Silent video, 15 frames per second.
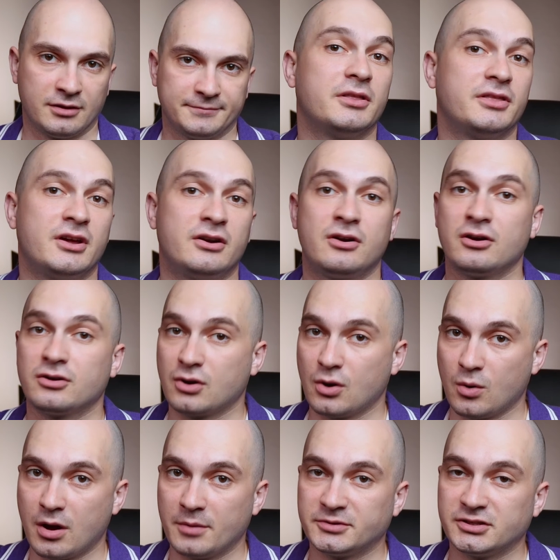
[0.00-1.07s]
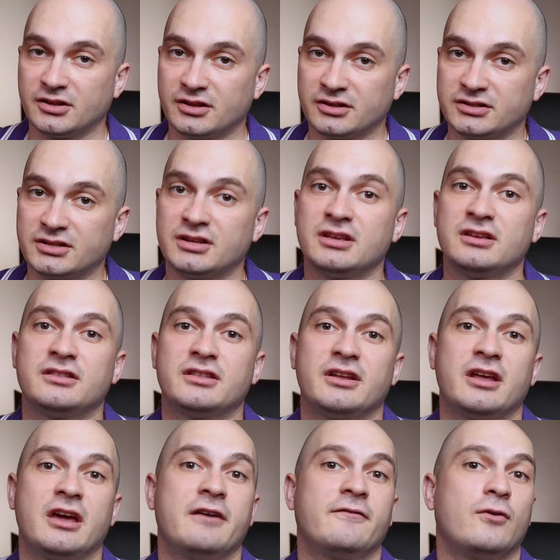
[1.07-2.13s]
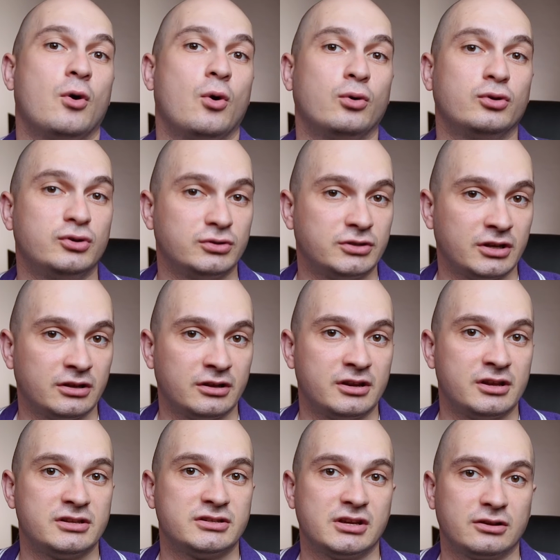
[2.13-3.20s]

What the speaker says: But there are co-ops in the city that have all utilities